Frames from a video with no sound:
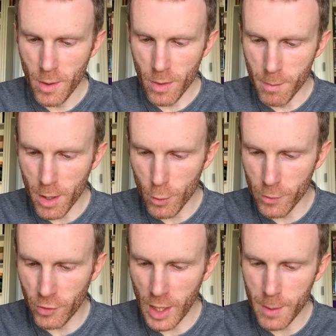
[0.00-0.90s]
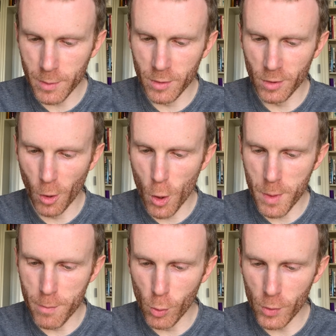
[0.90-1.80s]
the mother of James and
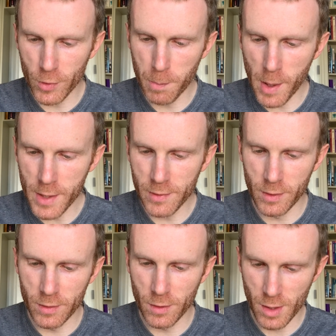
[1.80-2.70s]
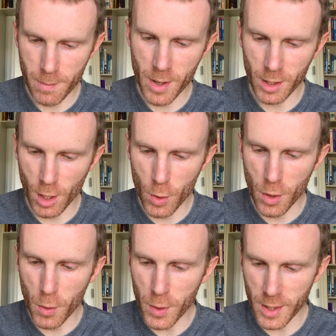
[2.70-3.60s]
Salome, brought spices so they might go and
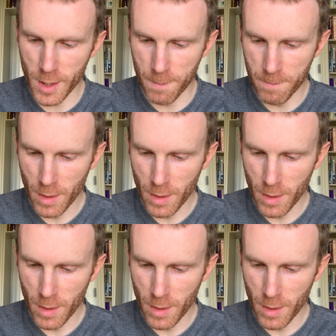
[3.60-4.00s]
anoint him.